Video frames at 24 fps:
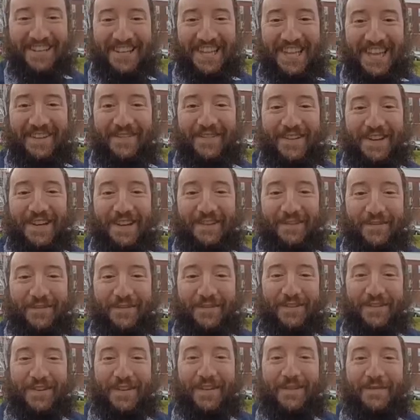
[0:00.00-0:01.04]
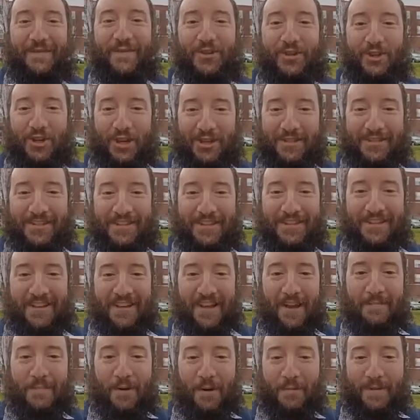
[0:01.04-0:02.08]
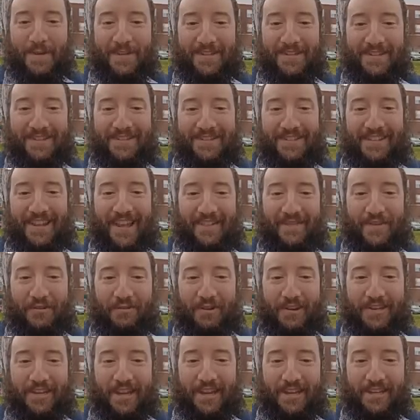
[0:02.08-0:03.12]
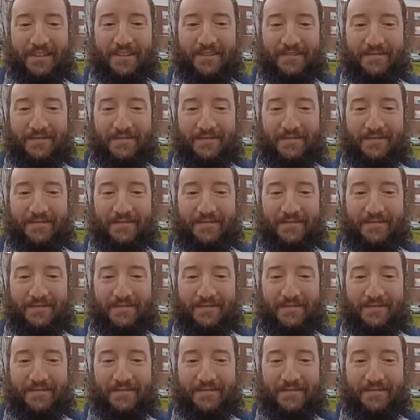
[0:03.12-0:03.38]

even if for just a moment. Have a great day.